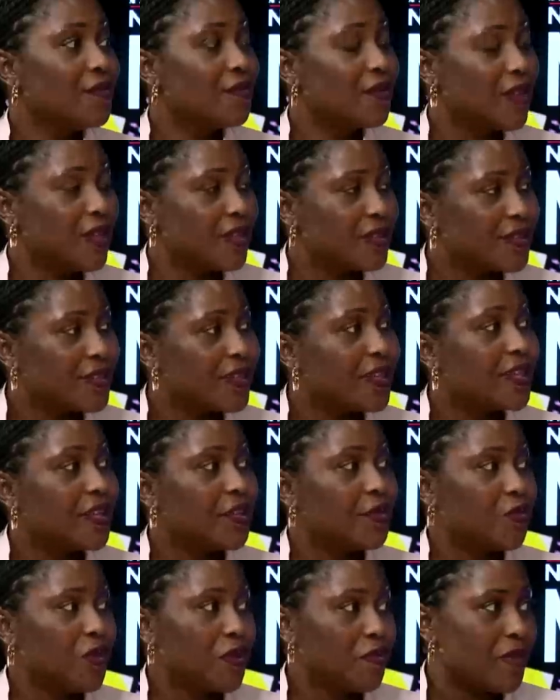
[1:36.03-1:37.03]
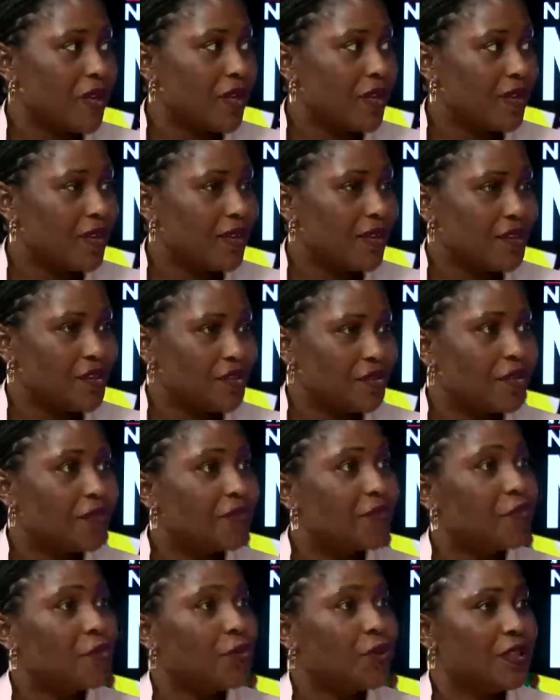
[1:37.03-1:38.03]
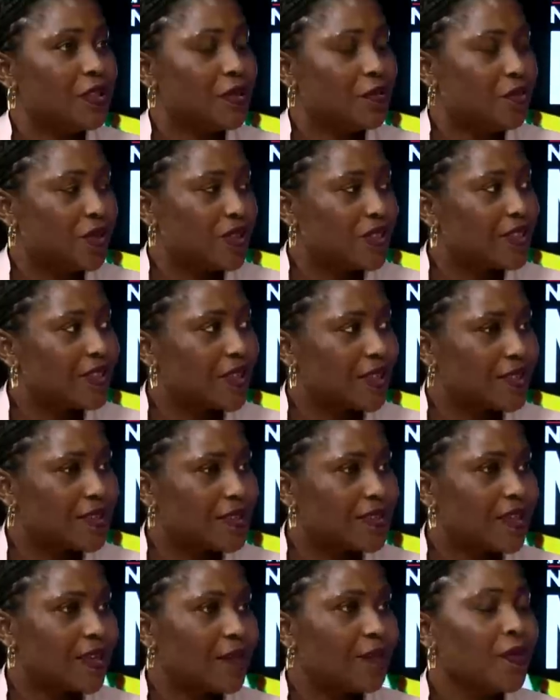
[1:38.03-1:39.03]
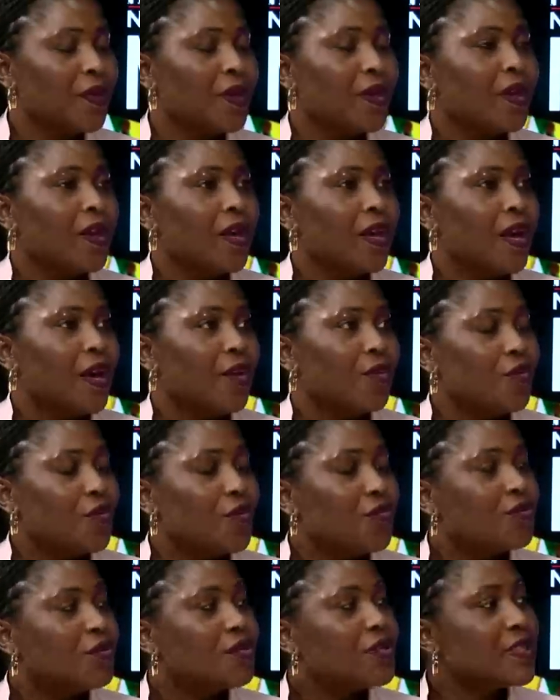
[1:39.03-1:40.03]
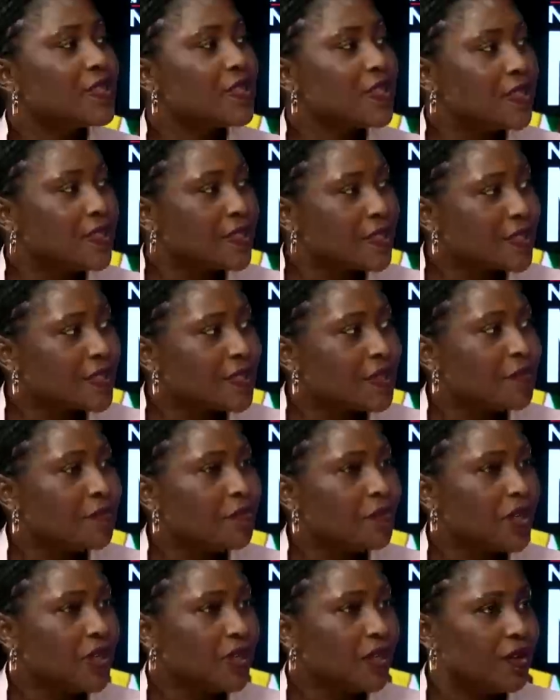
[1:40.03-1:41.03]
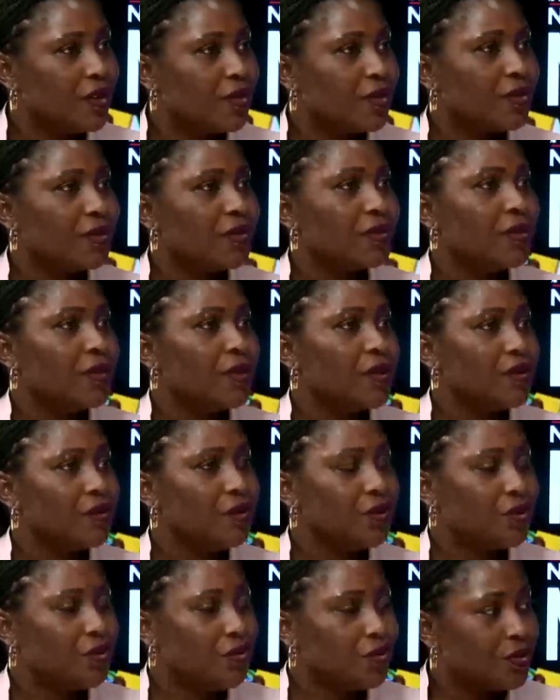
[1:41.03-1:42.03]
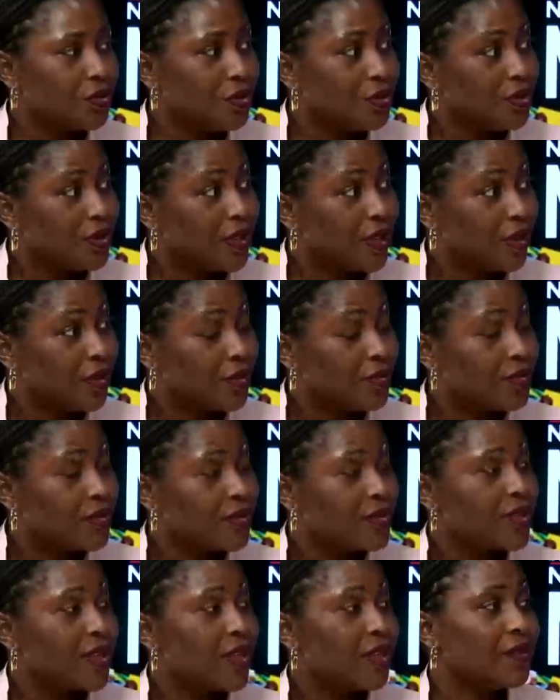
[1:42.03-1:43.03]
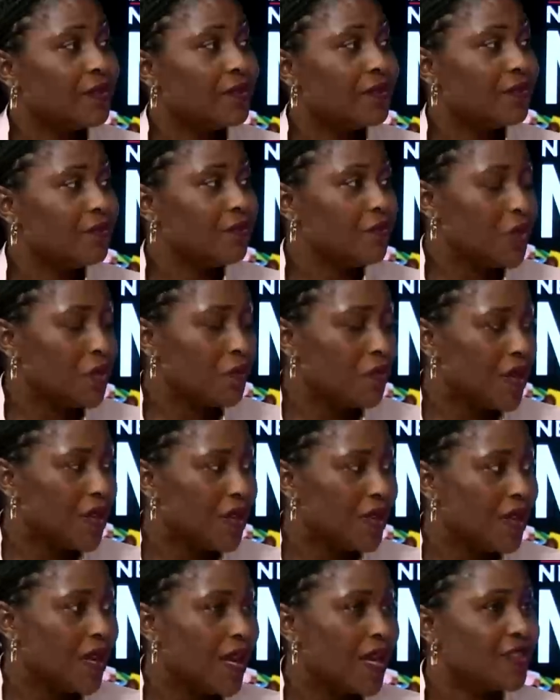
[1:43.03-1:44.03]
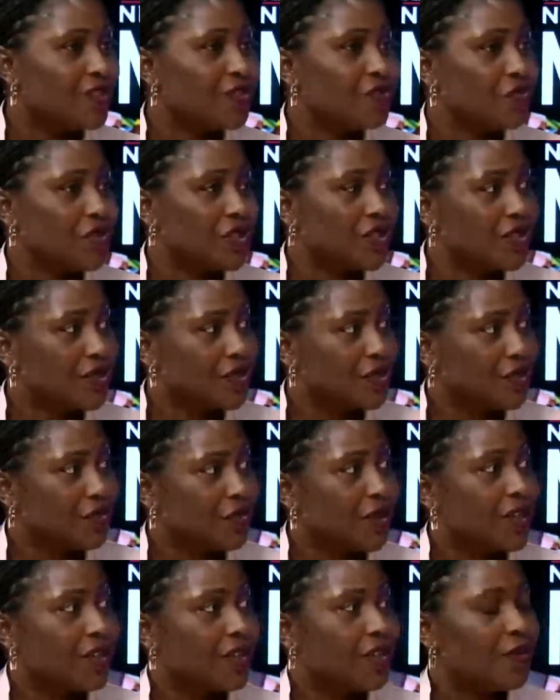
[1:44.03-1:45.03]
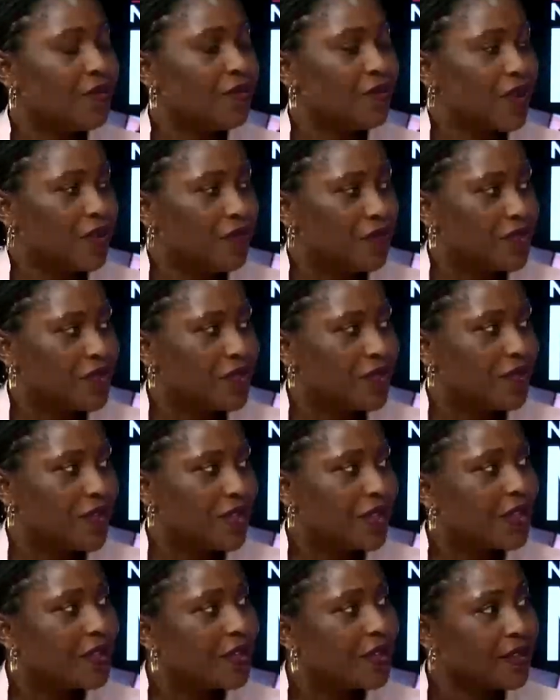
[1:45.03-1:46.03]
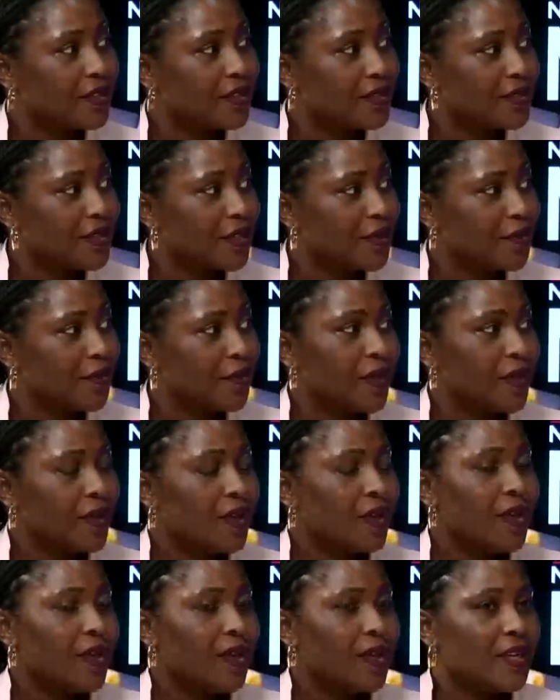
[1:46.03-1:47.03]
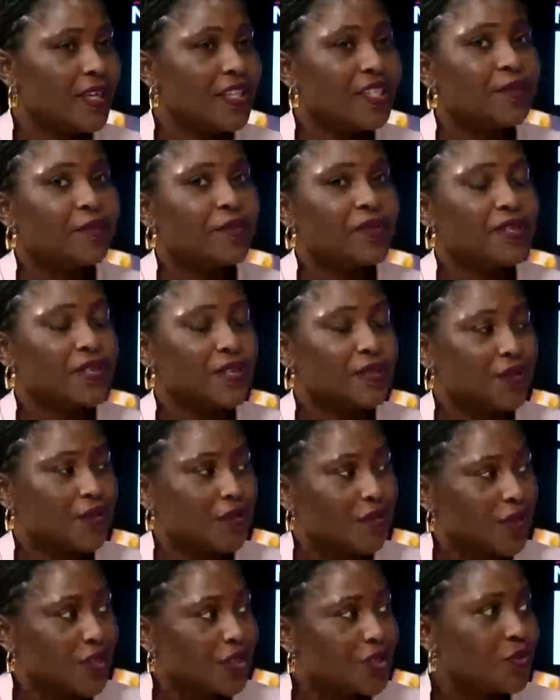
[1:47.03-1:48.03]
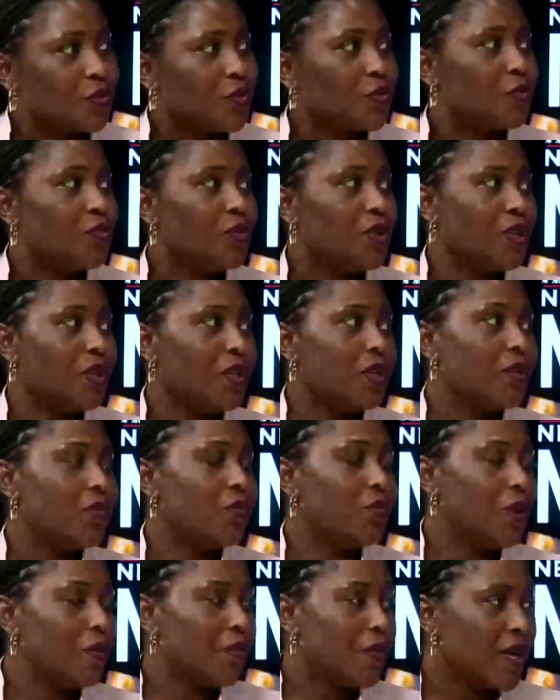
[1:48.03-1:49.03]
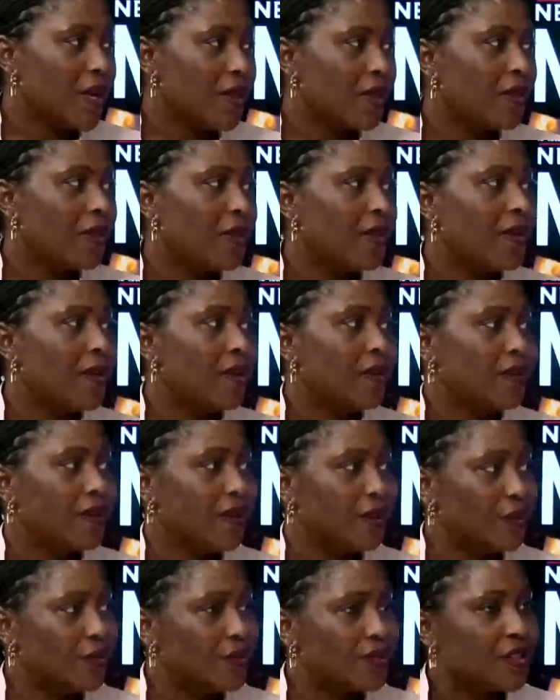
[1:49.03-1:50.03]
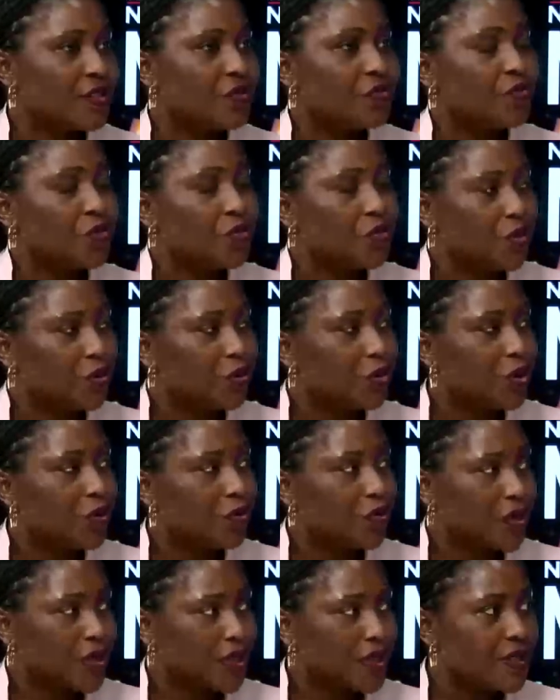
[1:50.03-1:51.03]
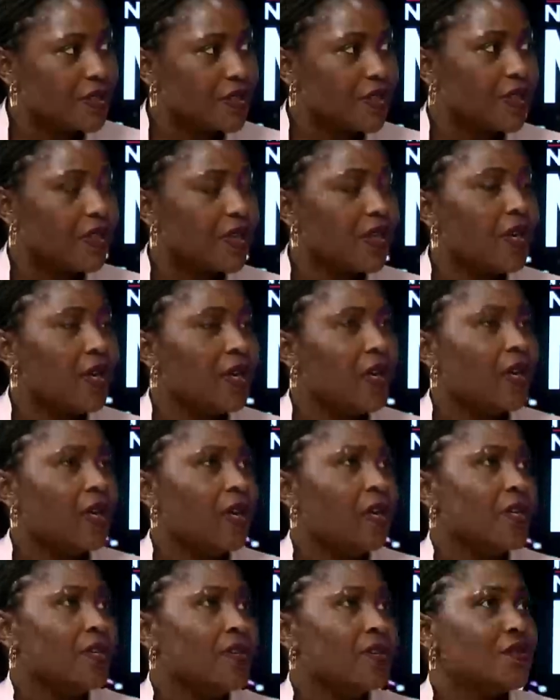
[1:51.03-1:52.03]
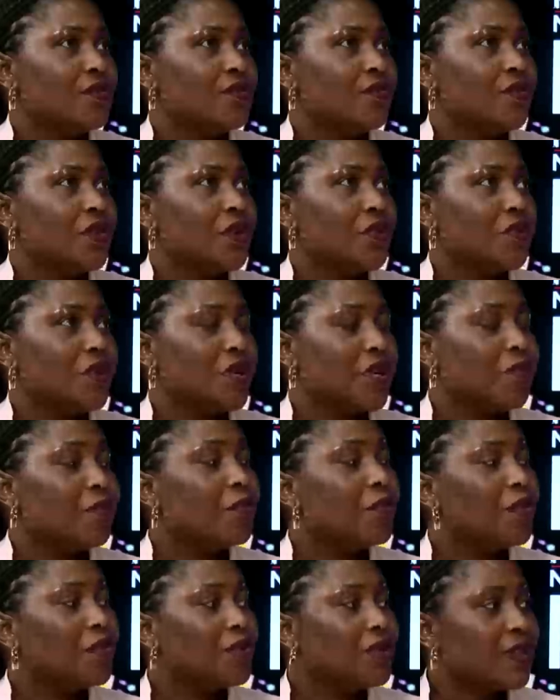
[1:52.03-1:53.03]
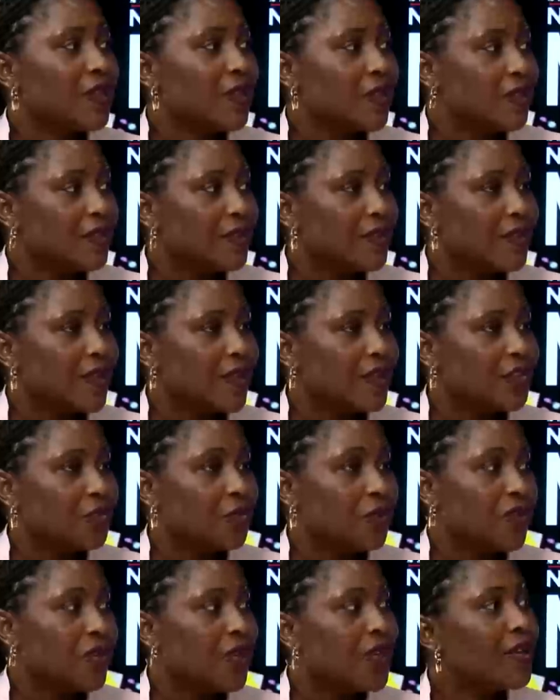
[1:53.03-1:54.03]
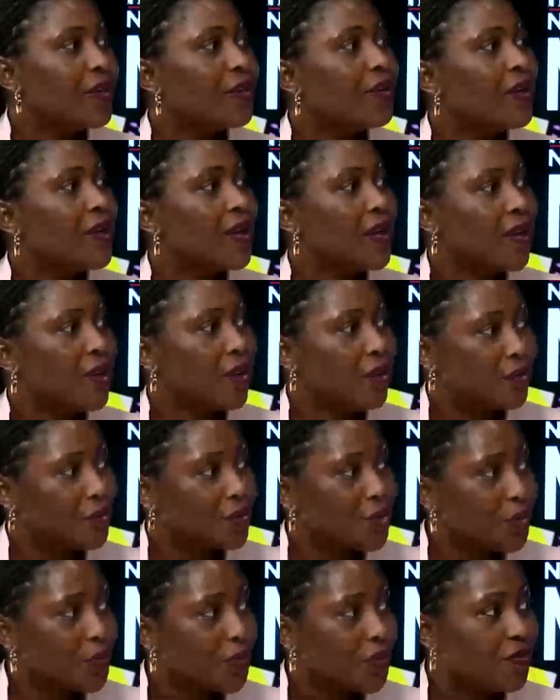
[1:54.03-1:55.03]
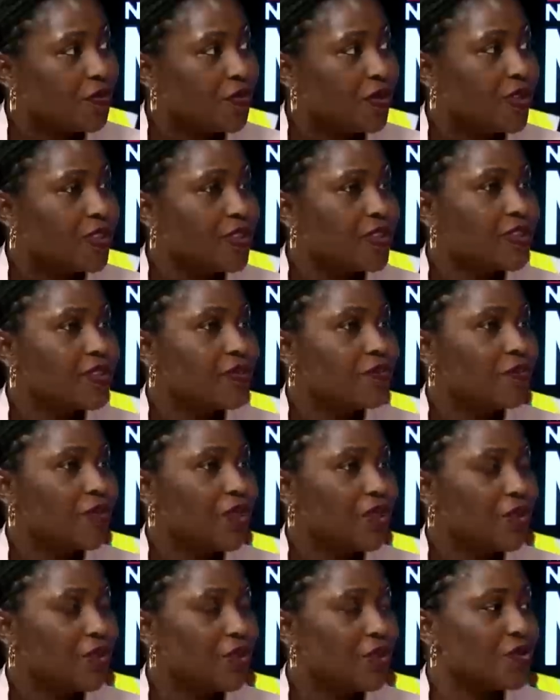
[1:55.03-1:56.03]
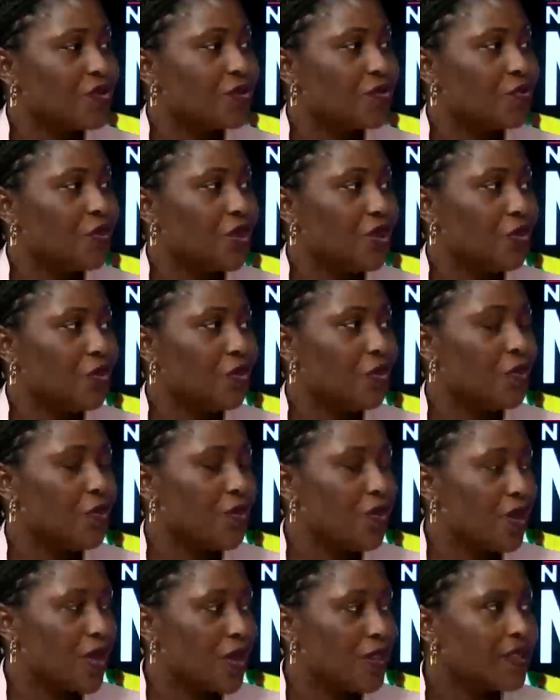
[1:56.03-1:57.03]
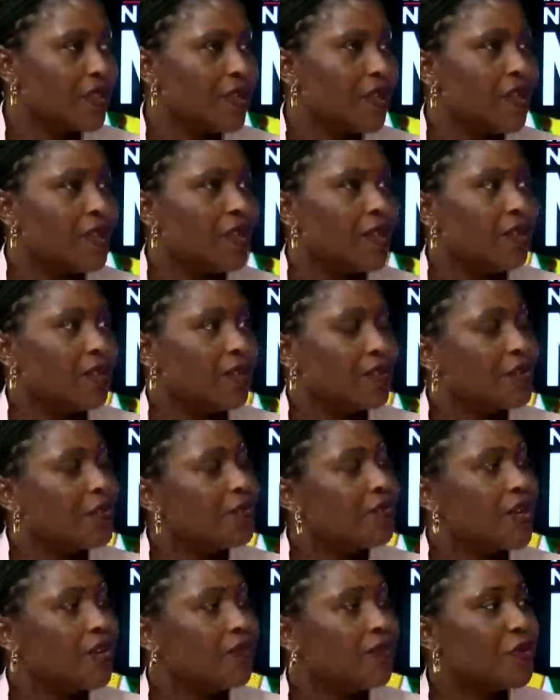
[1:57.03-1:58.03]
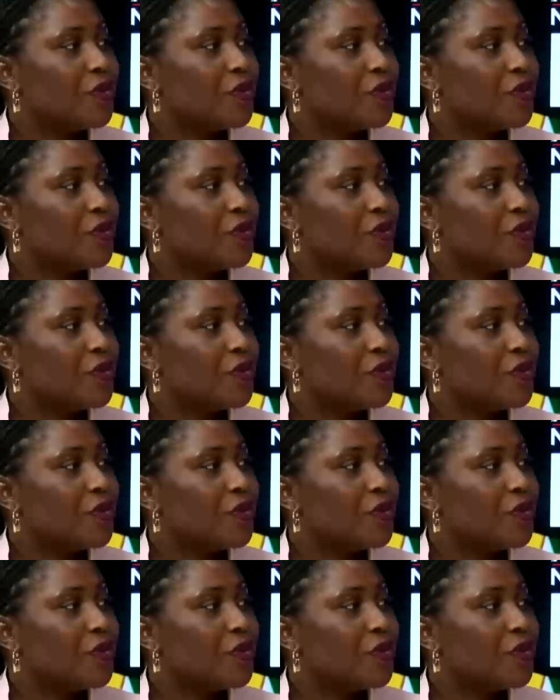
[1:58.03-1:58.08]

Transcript: cancer in women in Nigeria, following the breast cancer. And over 60 million youth, girls and women are at risk right now of having cervical cancer, and 80% of this will be women and girls in rural community. It is very important that we get on top of this, because we know that the survival